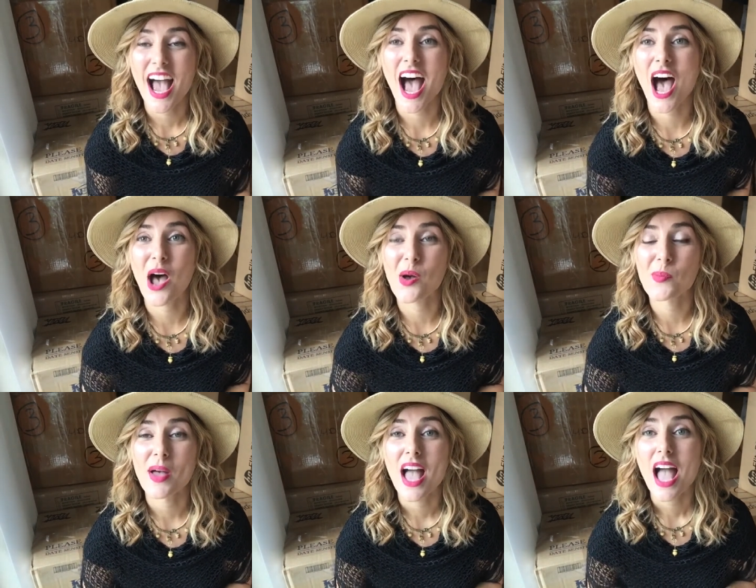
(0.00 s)

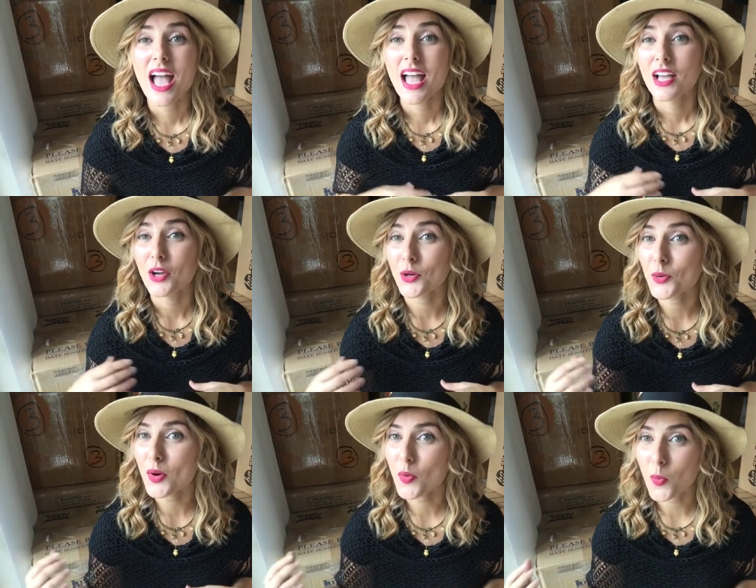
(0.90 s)
Go to
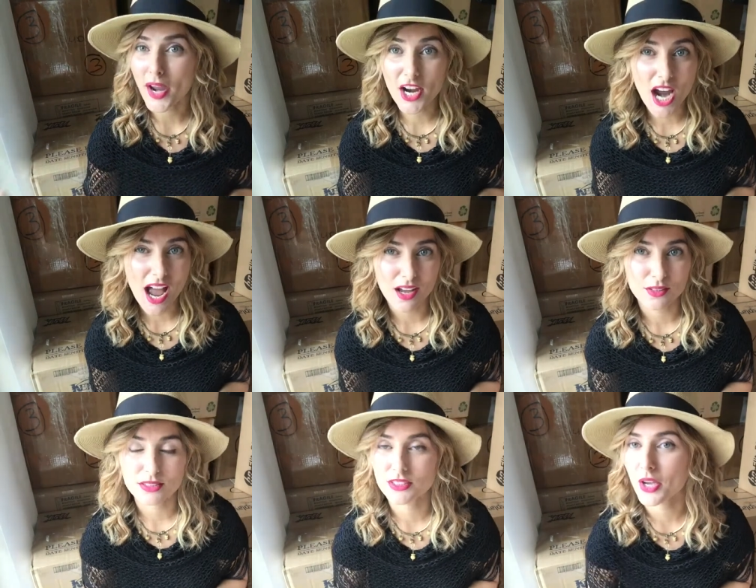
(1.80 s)
a
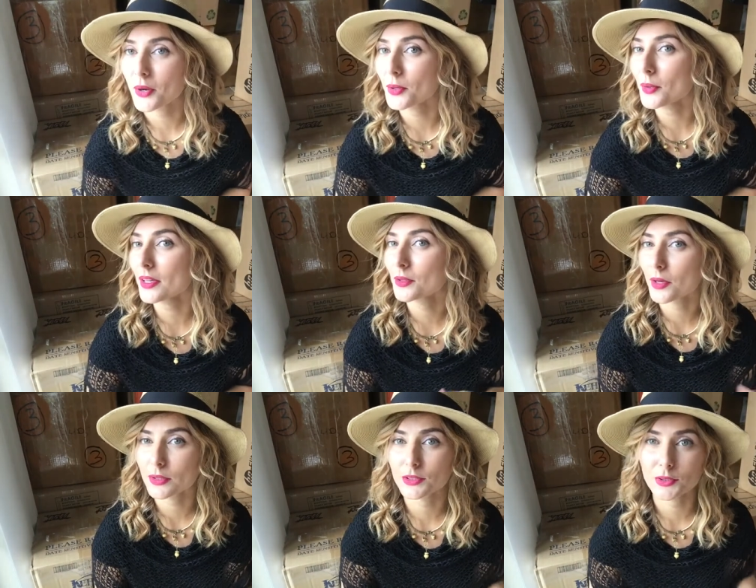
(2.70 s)
warehouse, go to a
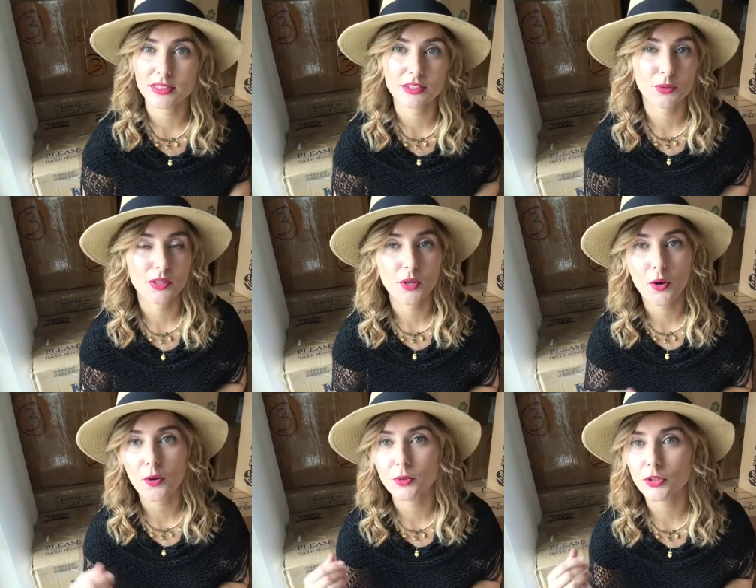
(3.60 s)
grocery store,
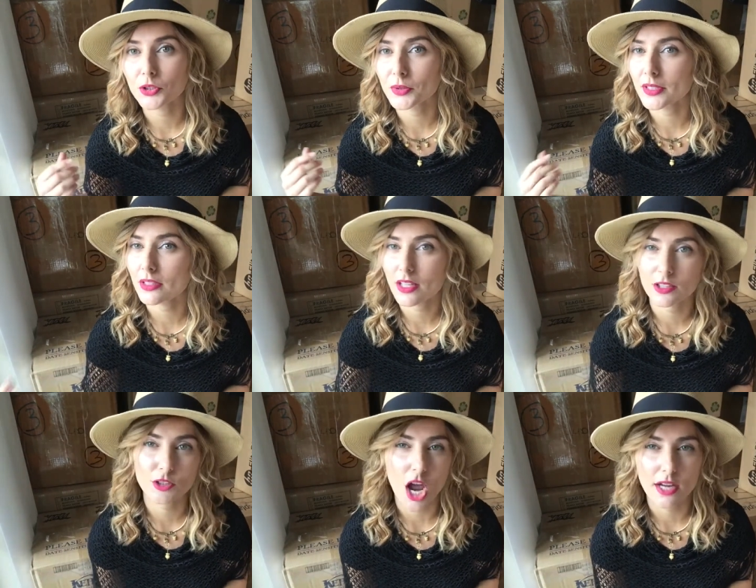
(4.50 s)
go to an
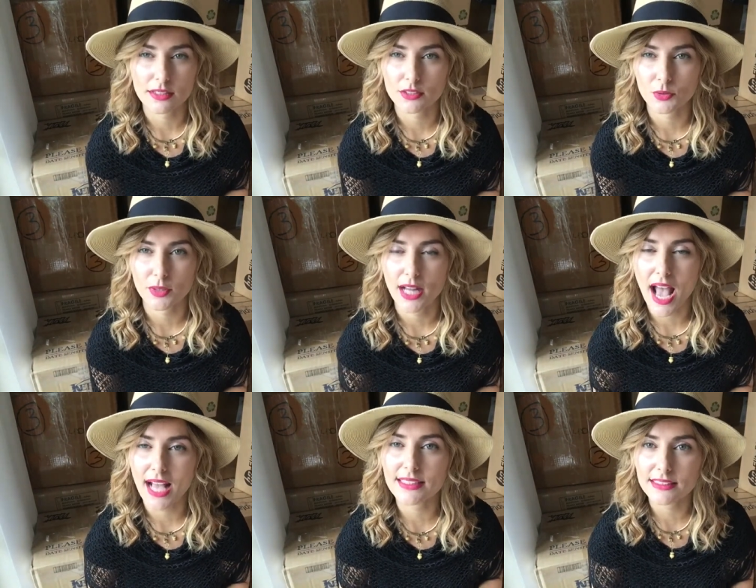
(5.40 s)
electronics store and
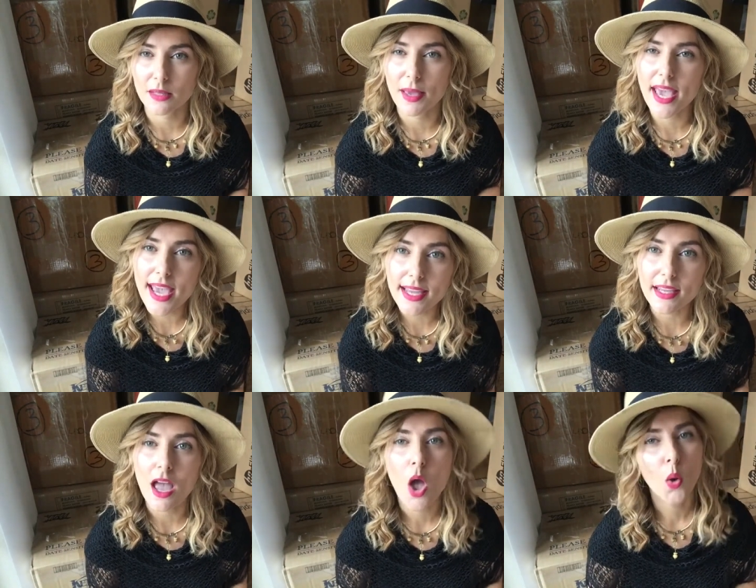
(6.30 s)
ask them,
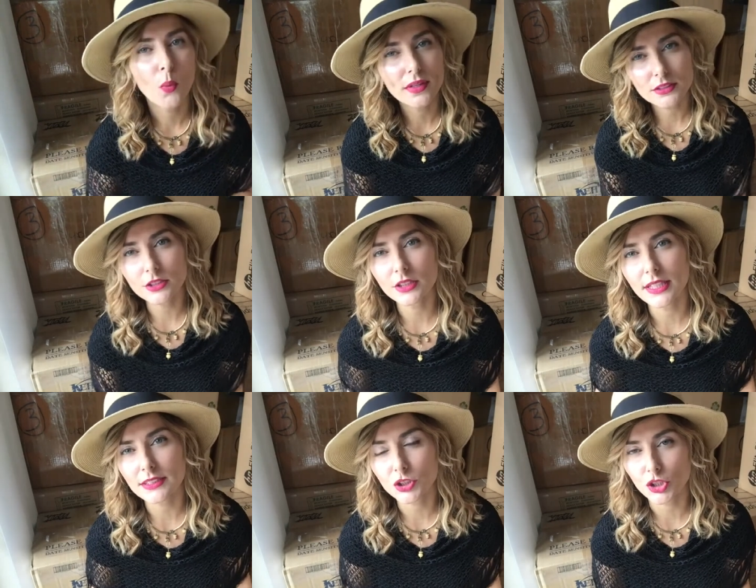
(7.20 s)
hey, when's your
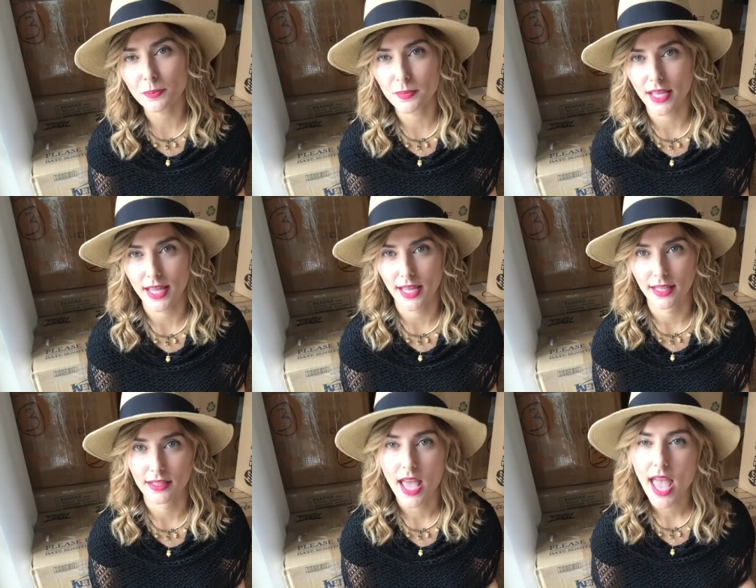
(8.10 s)
next shipment
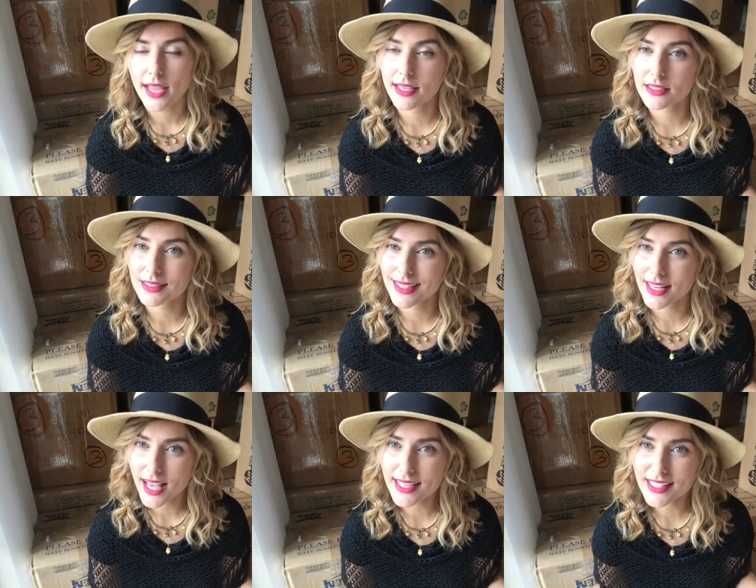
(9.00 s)
in? And
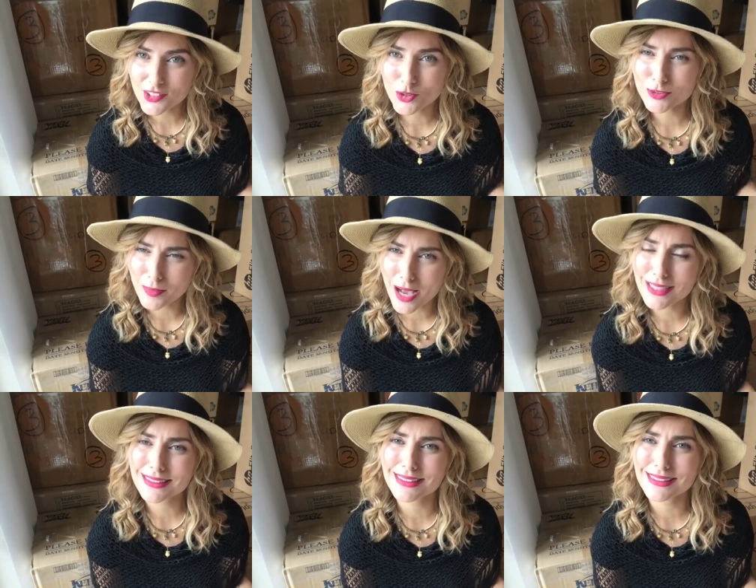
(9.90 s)
can I get those
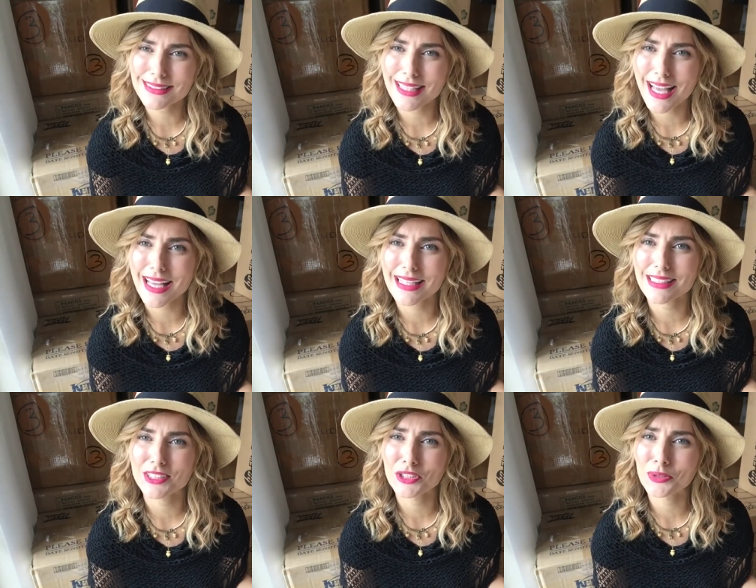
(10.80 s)
boxes that
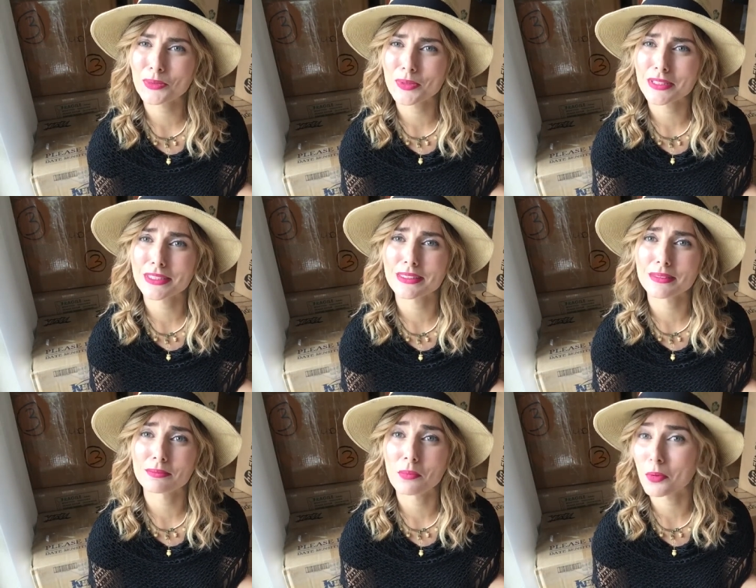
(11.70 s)
you
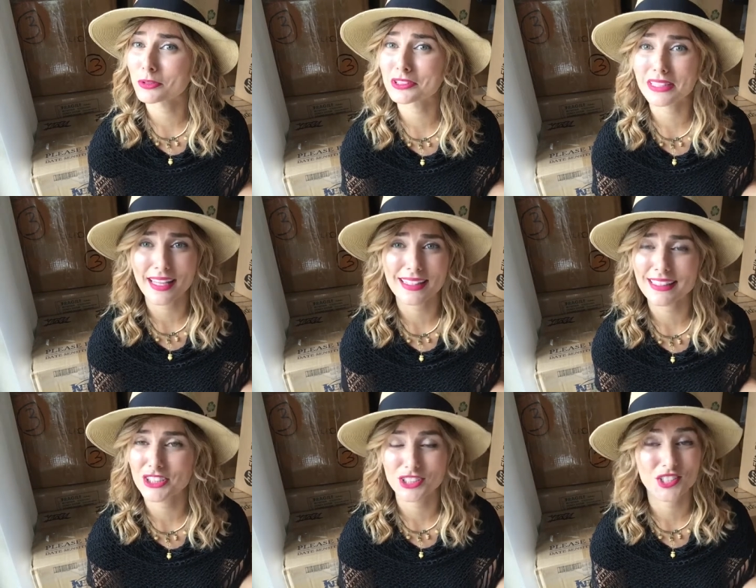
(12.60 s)
will most
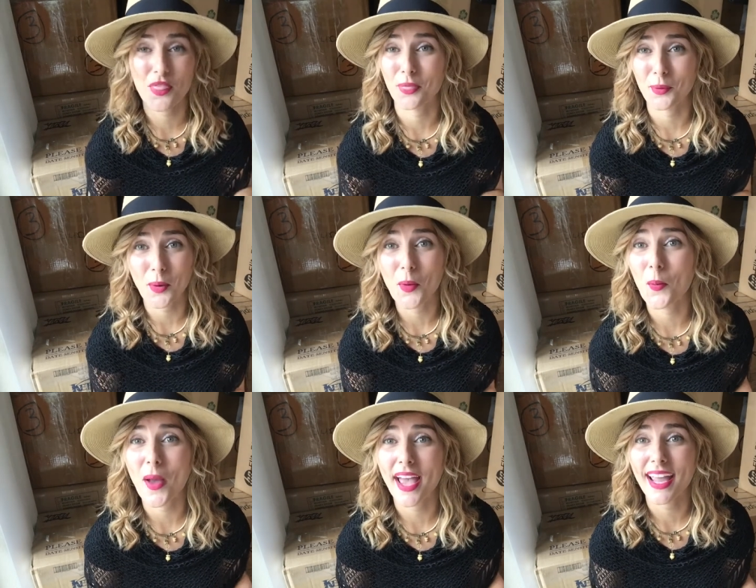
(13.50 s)
likely just throw
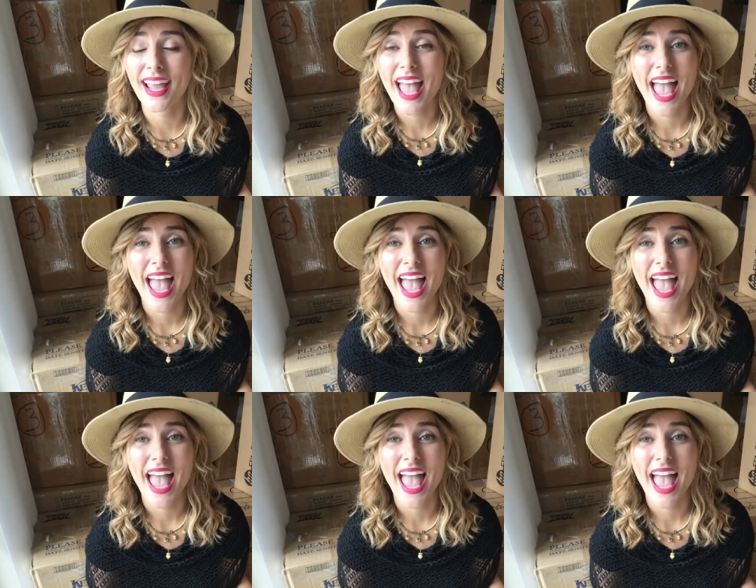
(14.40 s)
away?